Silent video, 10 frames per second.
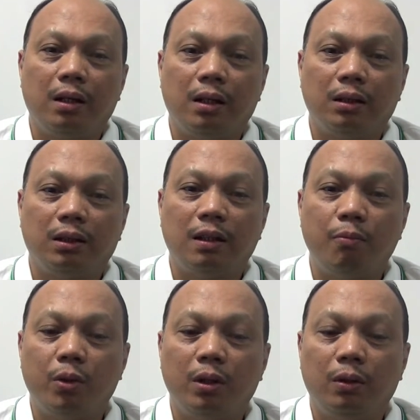
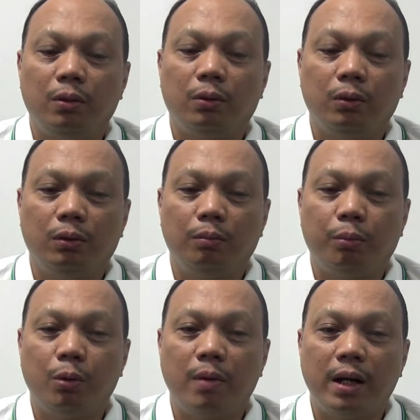someone could
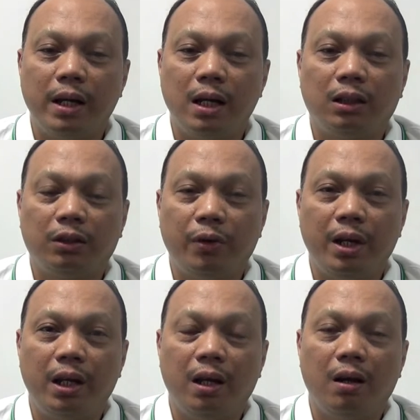provide us
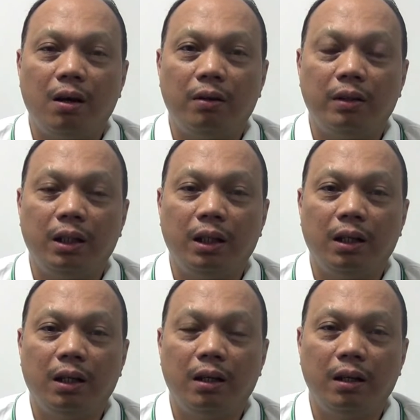training on the
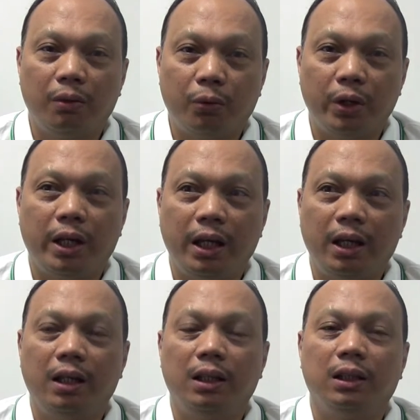
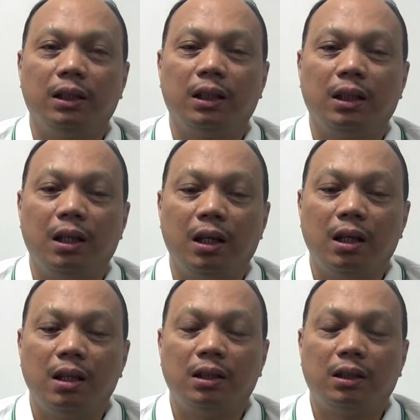networking
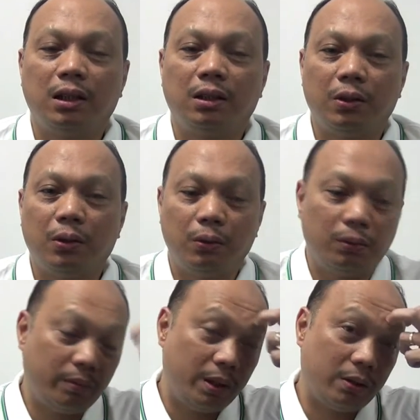Cisco,
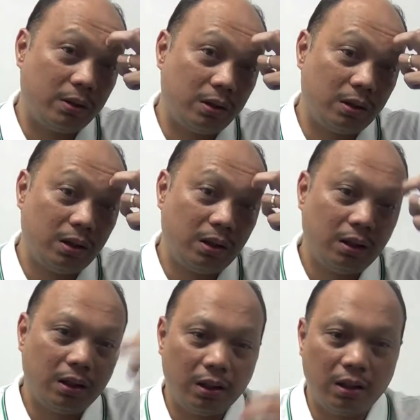because
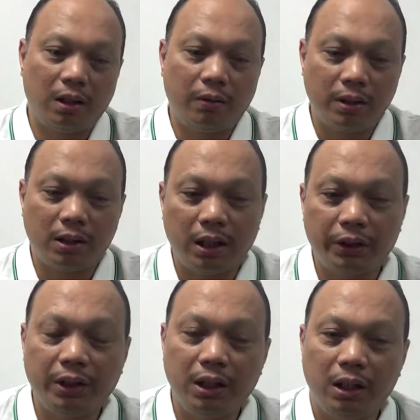I was
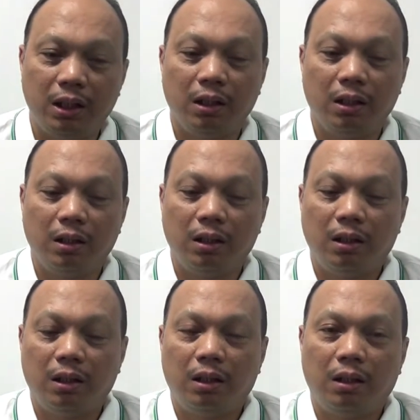actually
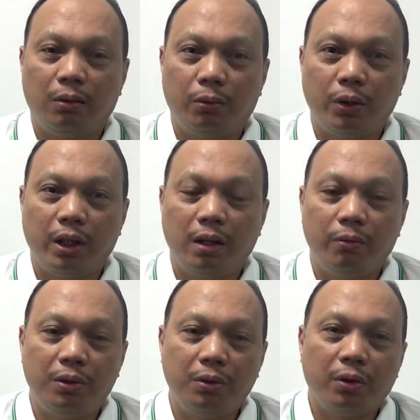working
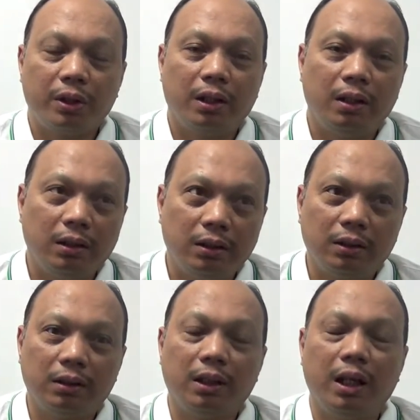with Nortel,
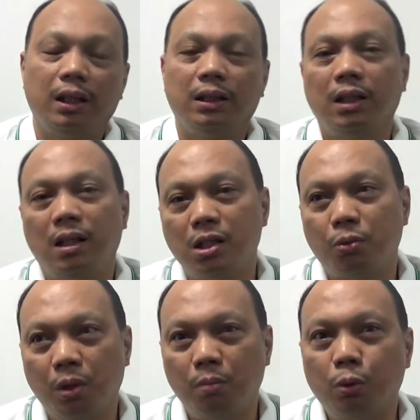and since
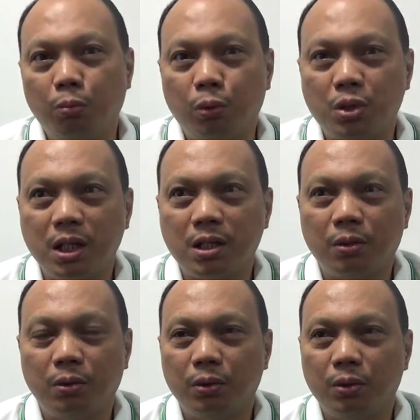we moved to
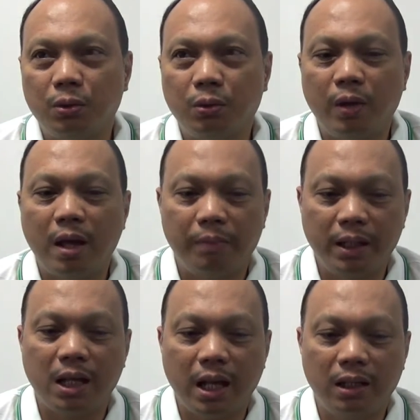Cisco, so we have
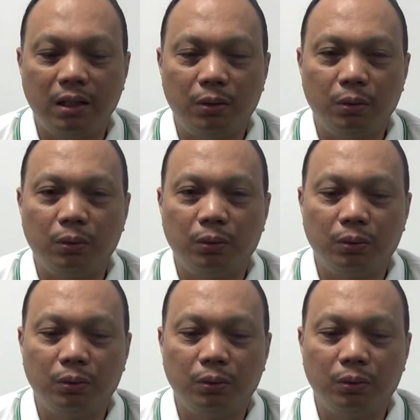decided to